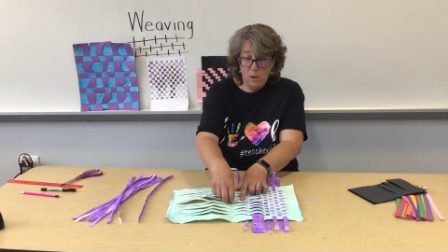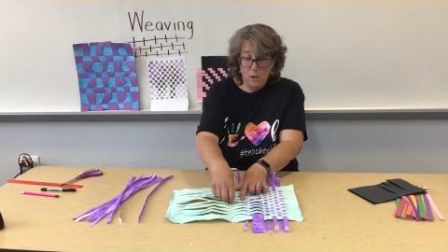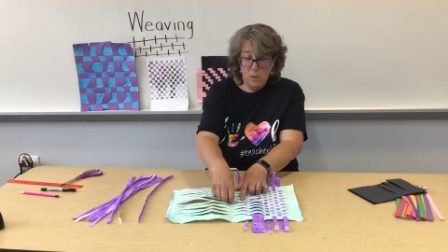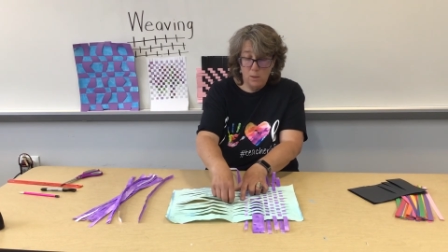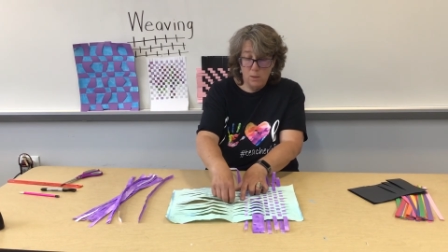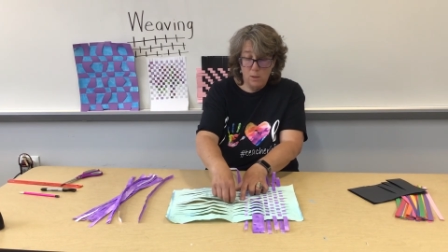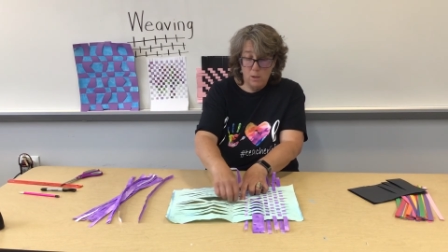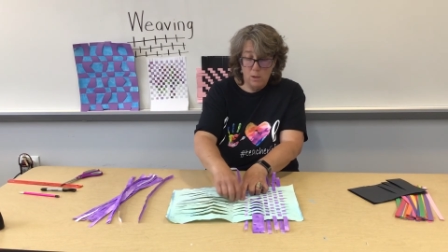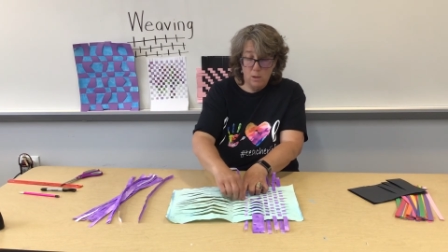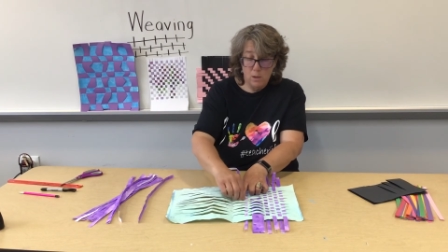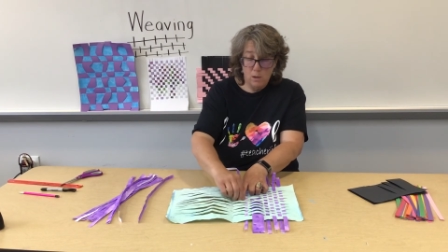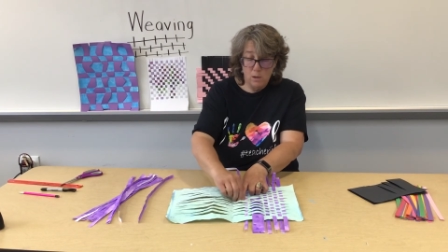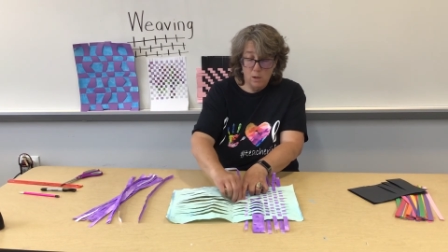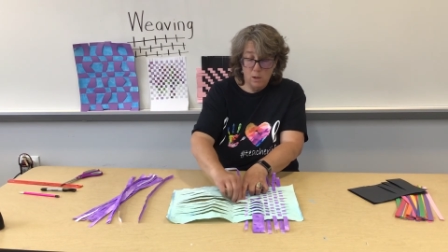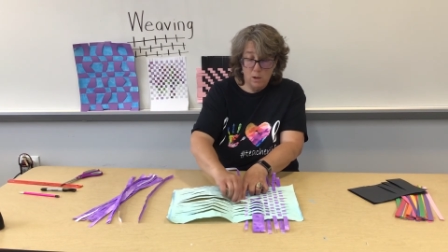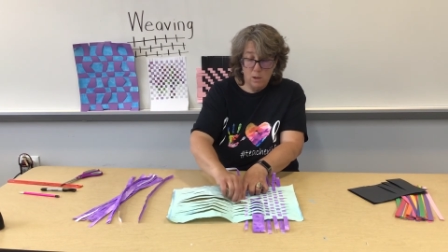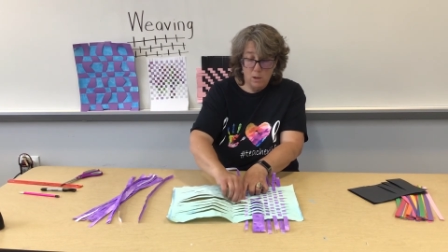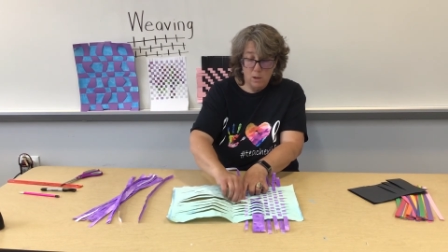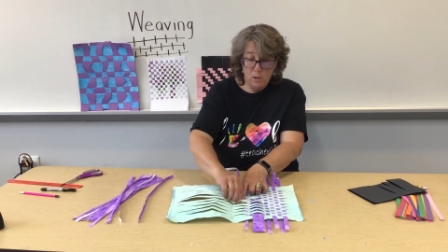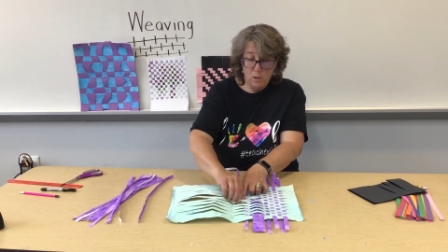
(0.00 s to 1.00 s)
and then
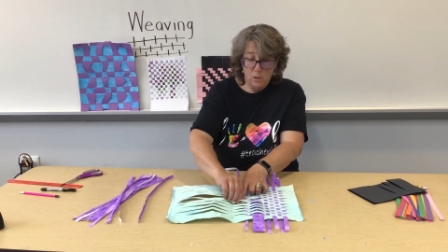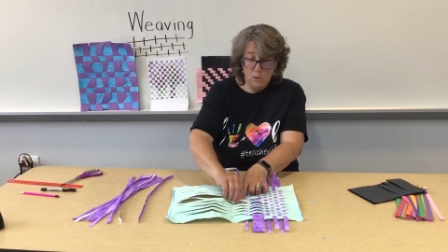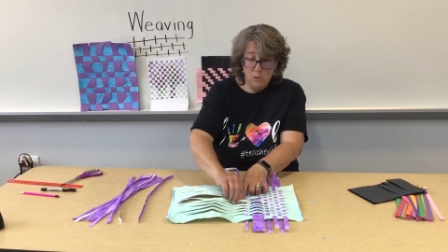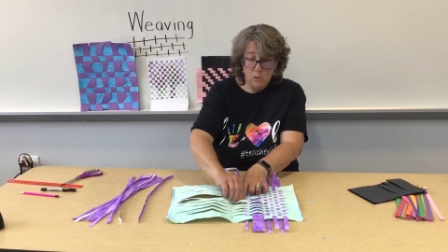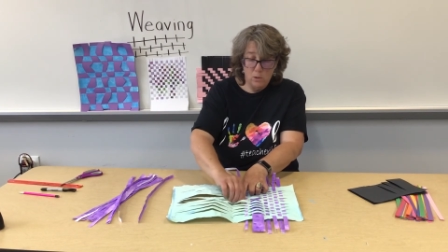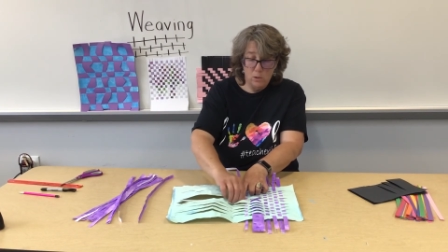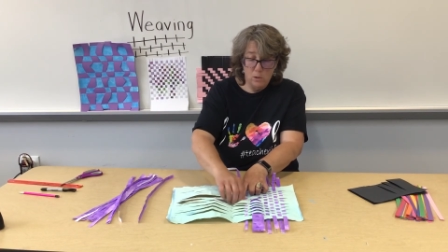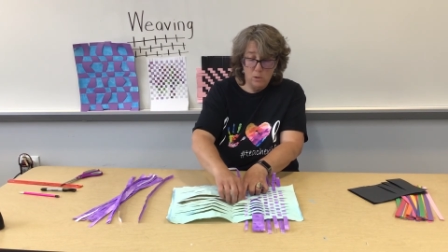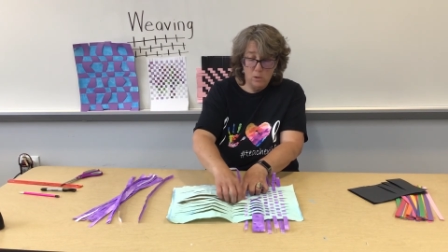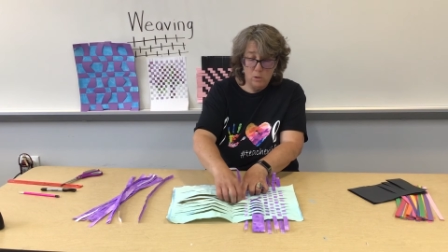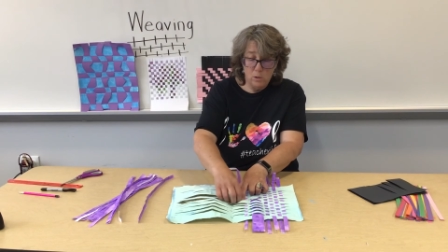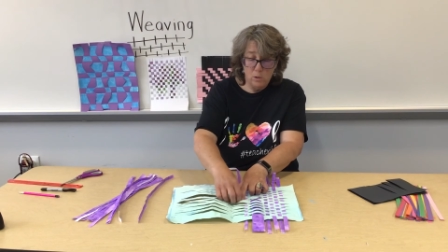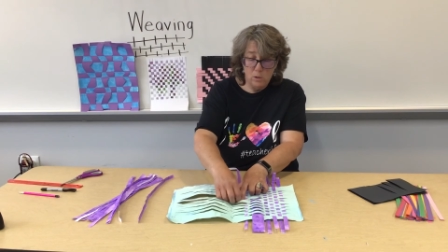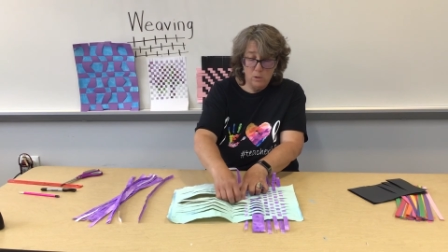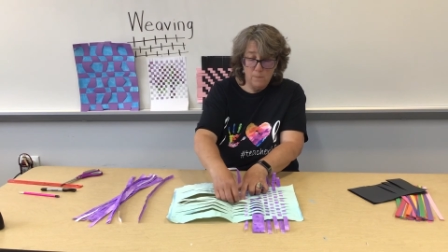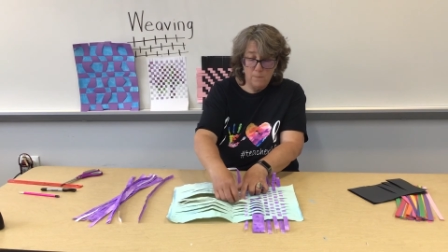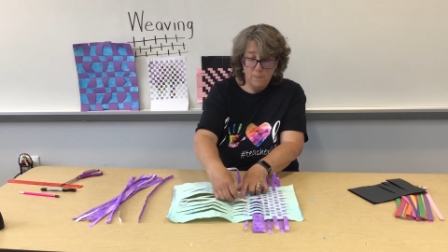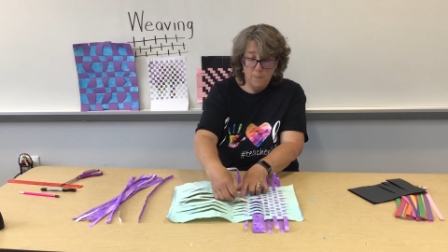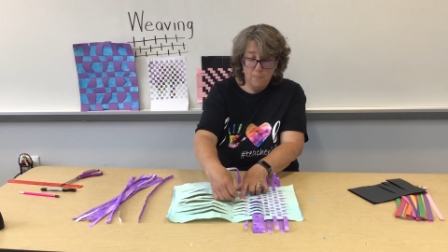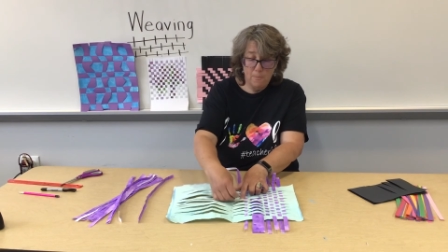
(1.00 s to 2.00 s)
under
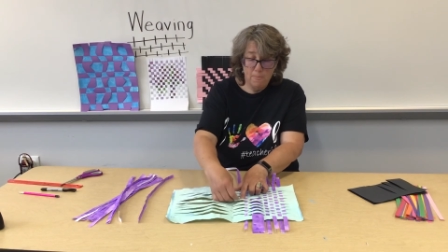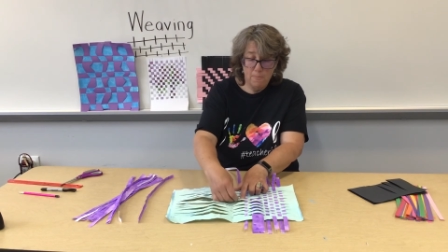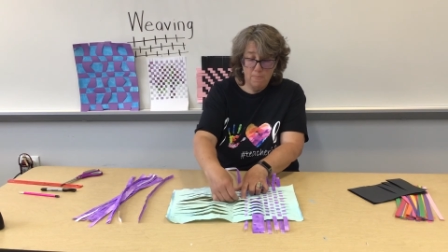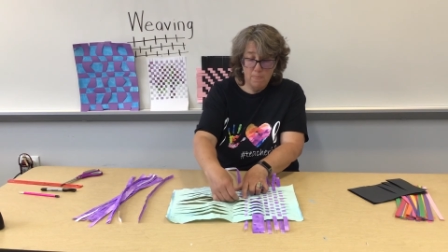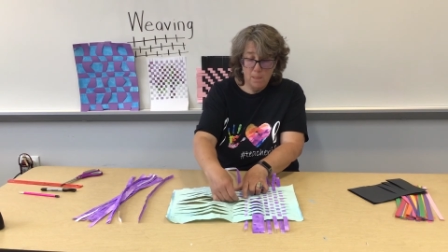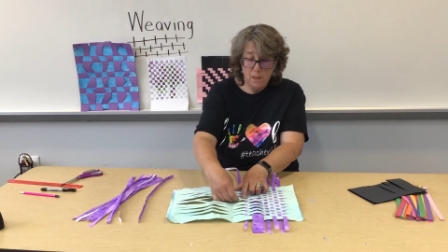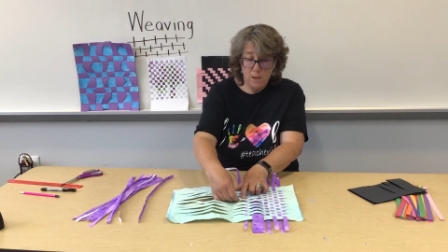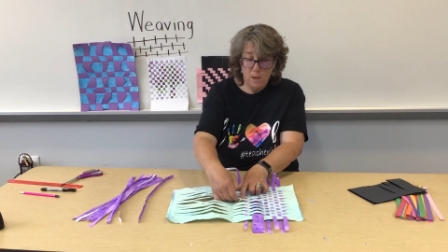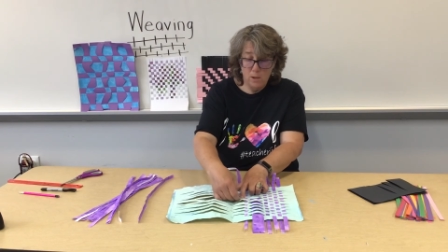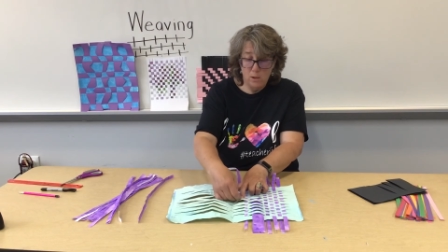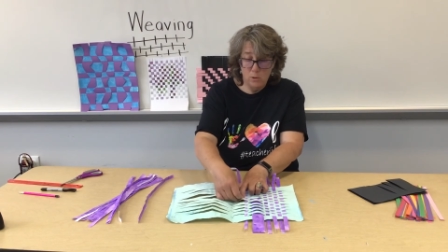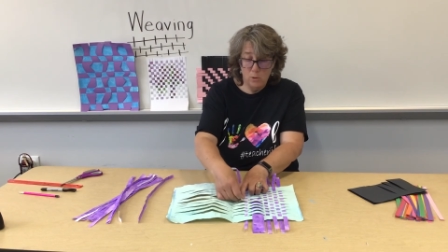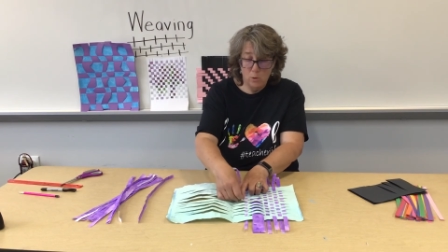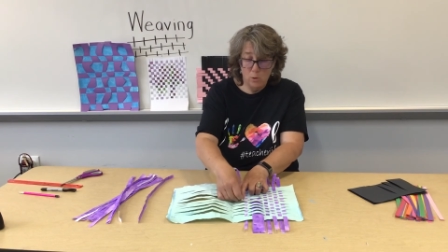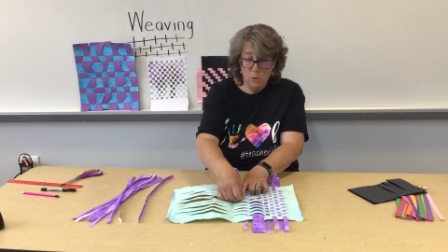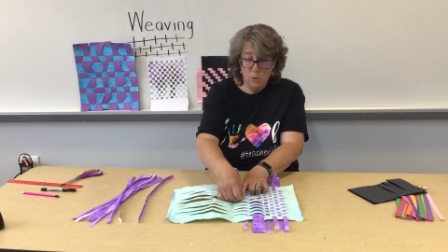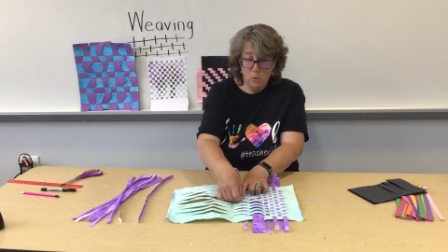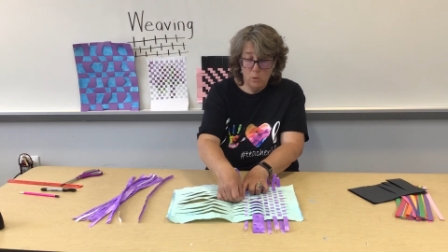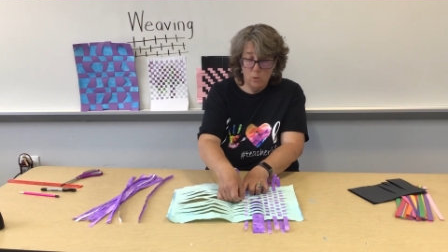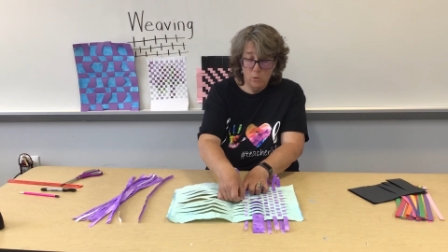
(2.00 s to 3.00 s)
and
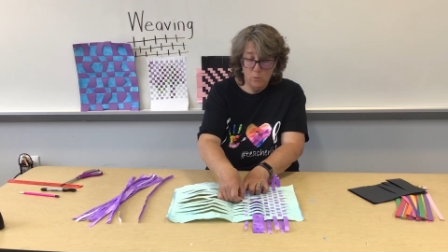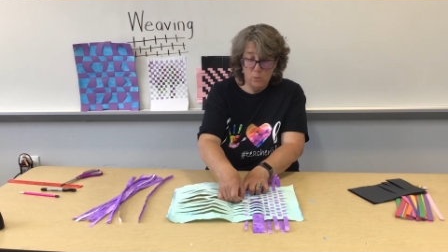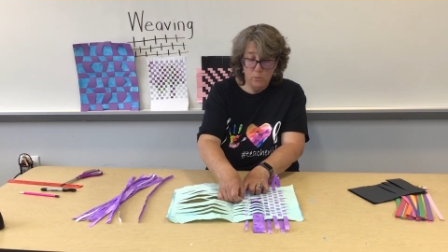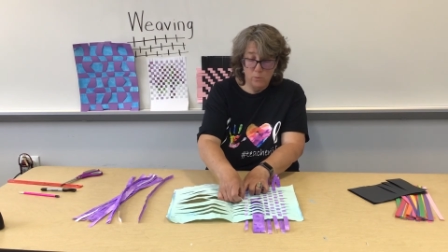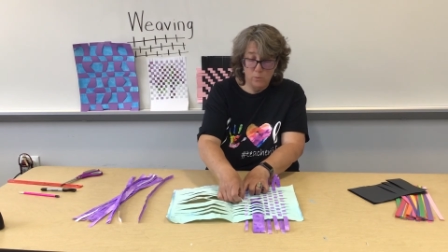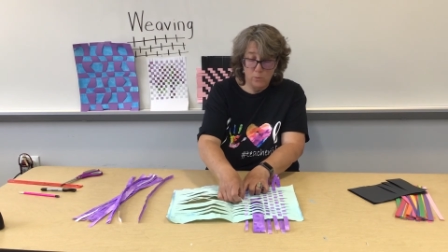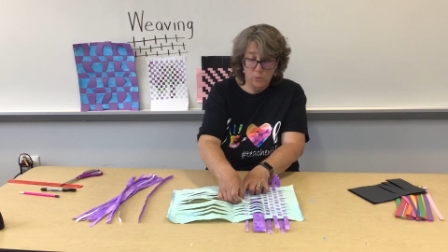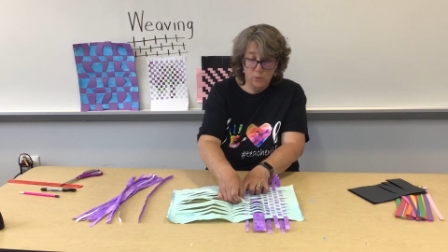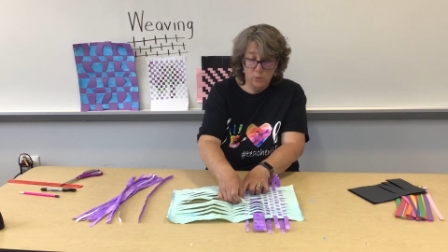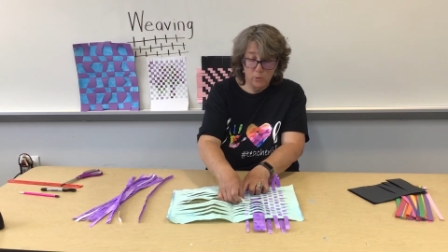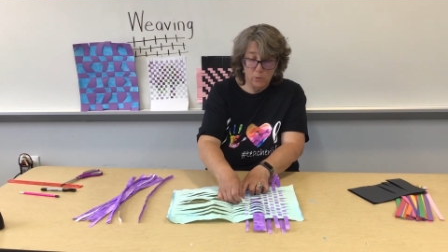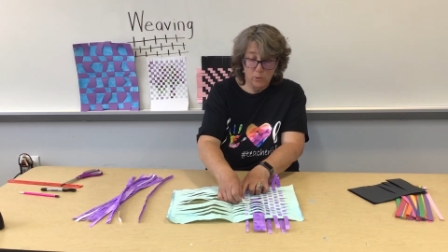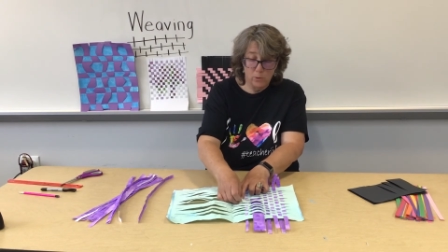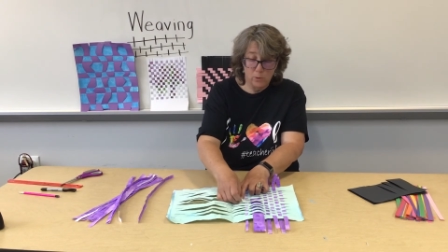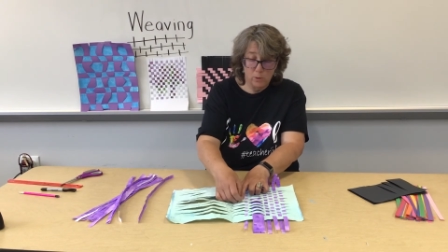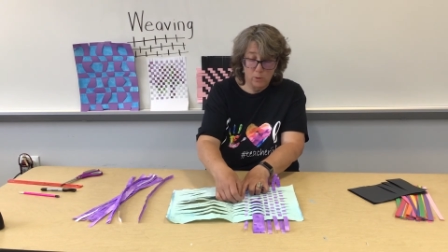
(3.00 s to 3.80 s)
over,